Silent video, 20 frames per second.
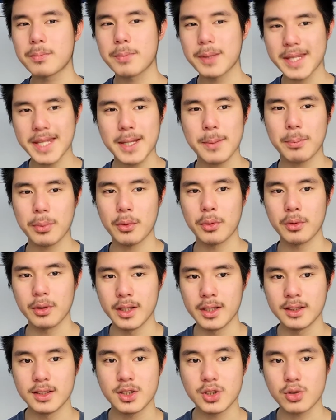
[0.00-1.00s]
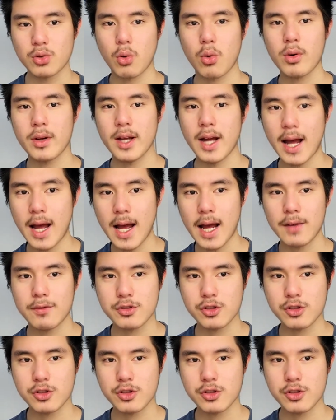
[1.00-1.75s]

people in the story have